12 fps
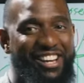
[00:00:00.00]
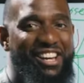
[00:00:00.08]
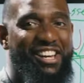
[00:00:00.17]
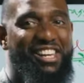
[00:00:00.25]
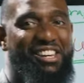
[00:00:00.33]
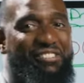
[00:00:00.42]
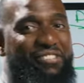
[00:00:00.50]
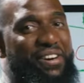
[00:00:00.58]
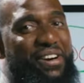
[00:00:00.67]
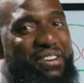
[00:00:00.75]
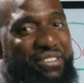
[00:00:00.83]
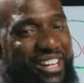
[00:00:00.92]
you feel
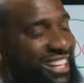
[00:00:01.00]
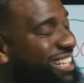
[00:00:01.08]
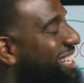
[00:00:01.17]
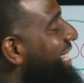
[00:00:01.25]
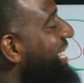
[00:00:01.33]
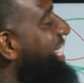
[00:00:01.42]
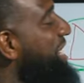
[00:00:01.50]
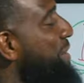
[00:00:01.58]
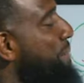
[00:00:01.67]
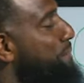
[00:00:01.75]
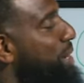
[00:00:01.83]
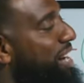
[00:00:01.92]
me?
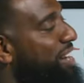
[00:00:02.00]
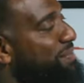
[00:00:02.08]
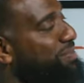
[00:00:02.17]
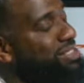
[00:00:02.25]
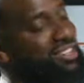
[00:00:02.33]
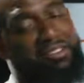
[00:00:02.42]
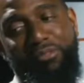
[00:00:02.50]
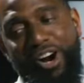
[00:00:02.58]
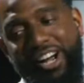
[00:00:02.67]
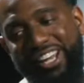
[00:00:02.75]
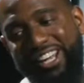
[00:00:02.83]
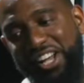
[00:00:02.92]
But the
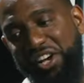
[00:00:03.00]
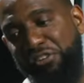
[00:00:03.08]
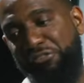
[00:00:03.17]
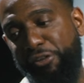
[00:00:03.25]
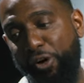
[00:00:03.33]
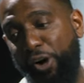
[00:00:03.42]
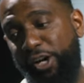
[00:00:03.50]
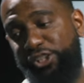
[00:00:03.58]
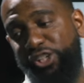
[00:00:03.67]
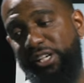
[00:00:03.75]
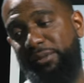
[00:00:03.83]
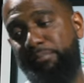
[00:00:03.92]
market,
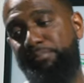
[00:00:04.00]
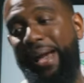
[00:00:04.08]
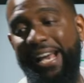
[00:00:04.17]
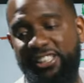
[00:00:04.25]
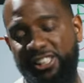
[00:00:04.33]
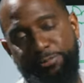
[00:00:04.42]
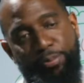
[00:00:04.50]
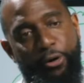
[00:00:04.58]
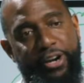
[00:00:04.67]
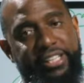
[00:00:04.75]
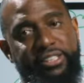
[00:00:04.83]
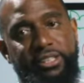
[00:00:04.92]
400 basis
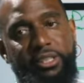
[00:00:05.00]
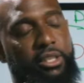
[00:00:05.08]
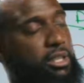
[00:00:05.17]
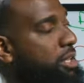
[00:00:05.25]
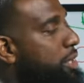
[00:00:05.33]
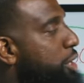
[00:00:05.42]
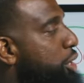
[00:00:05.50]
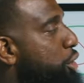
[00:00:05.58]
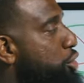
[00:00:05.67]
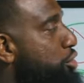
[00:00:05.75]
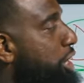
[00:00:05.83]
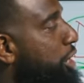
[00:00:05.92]
points,
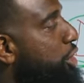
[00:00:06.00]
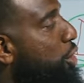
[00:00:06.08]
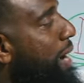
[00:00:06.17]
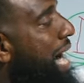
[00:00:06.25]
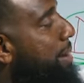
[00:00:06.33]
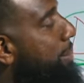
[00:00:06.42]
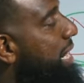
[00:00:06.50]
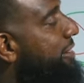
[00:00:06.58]
you need to know how many,